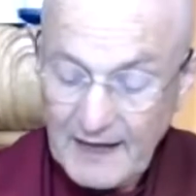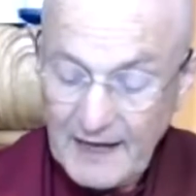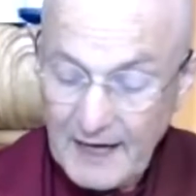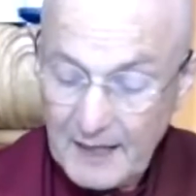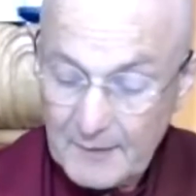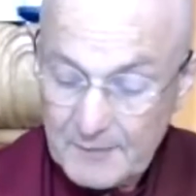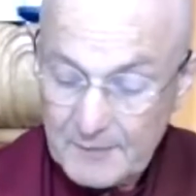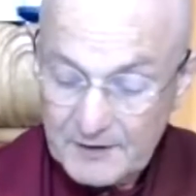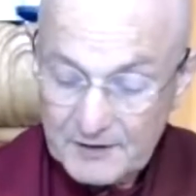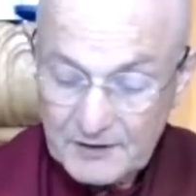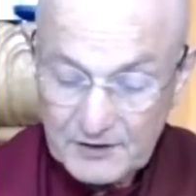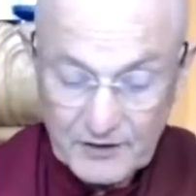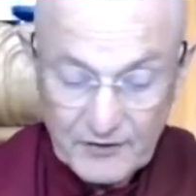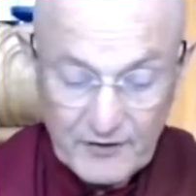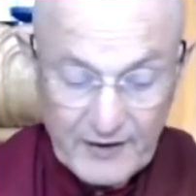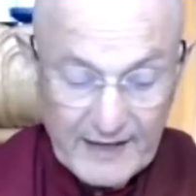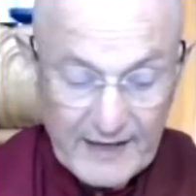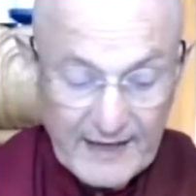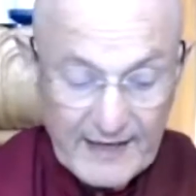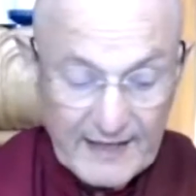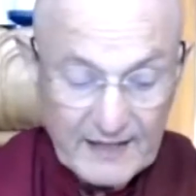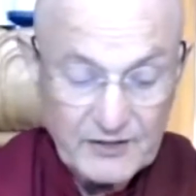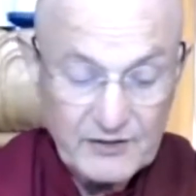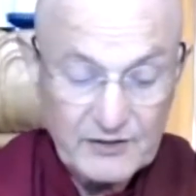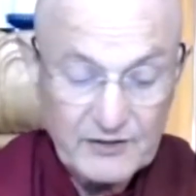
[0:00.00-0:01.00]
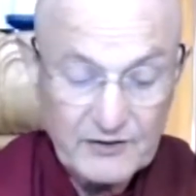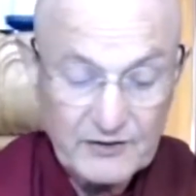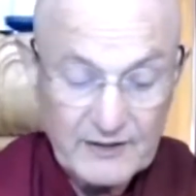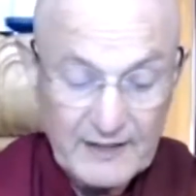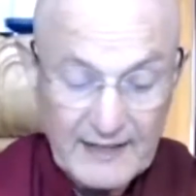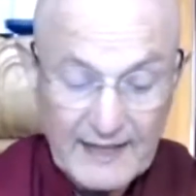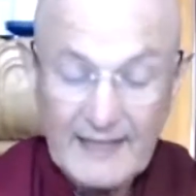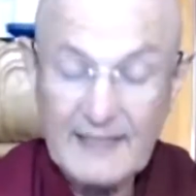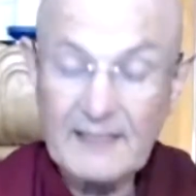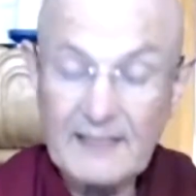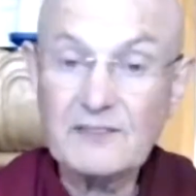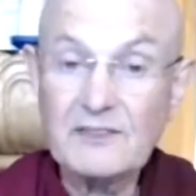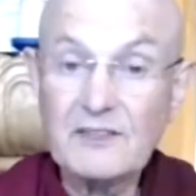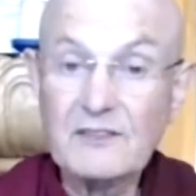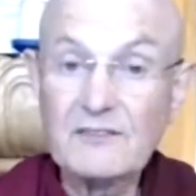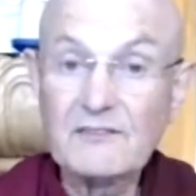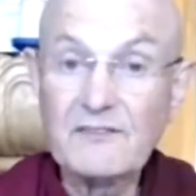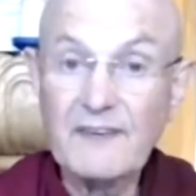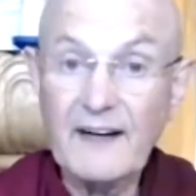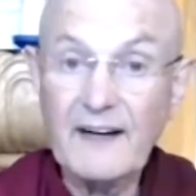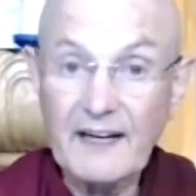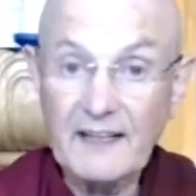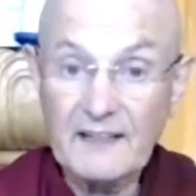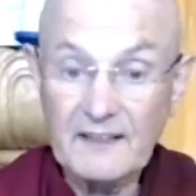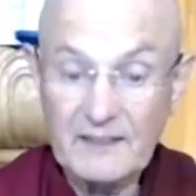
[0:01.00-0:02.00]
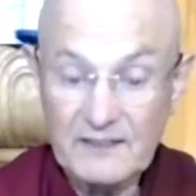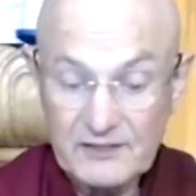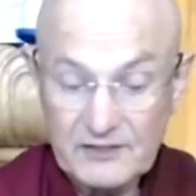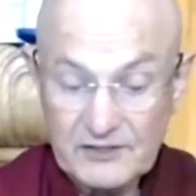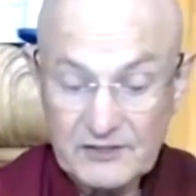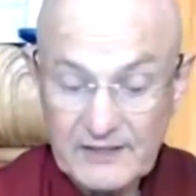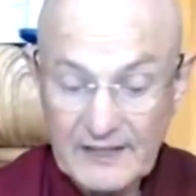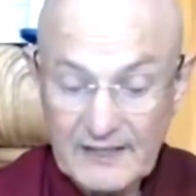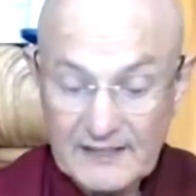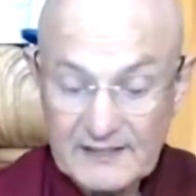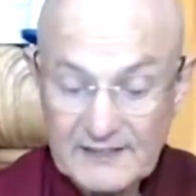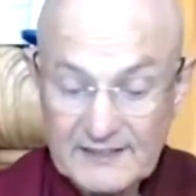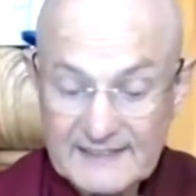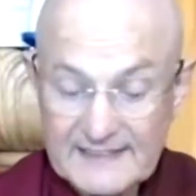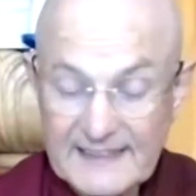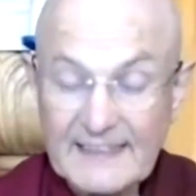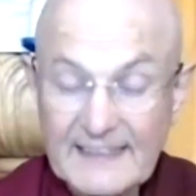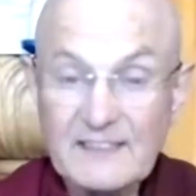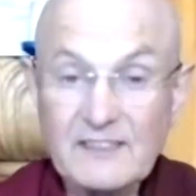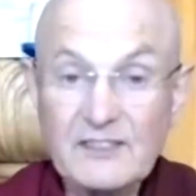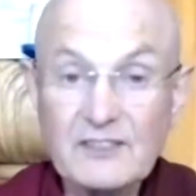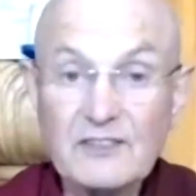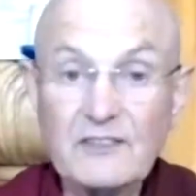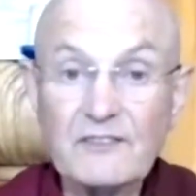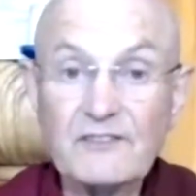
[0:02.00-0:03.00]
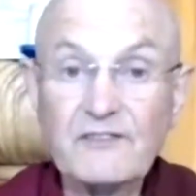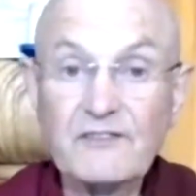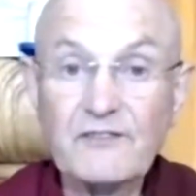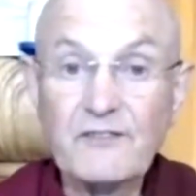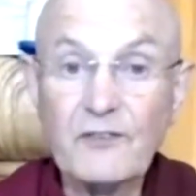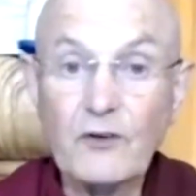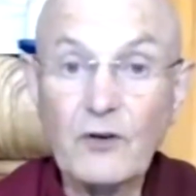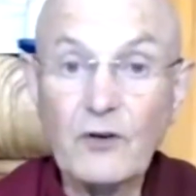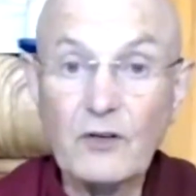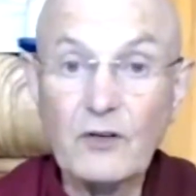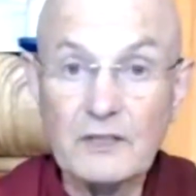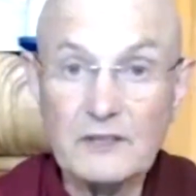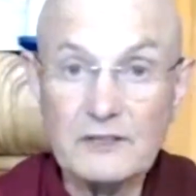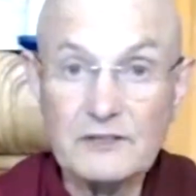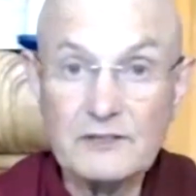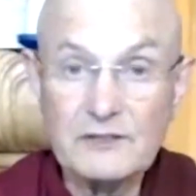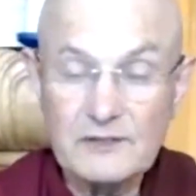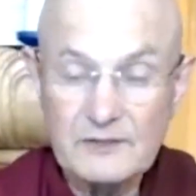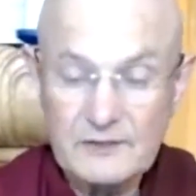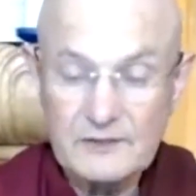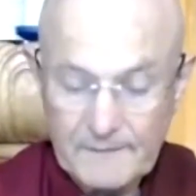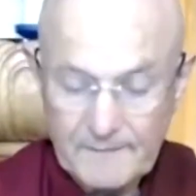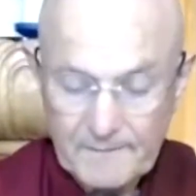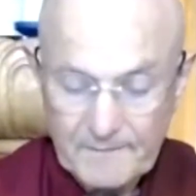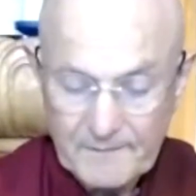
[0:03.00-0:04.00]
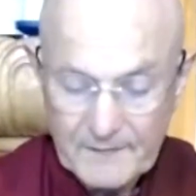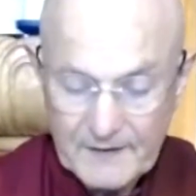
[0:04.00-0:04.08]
arbitrary action, acts of violence, a sense of force.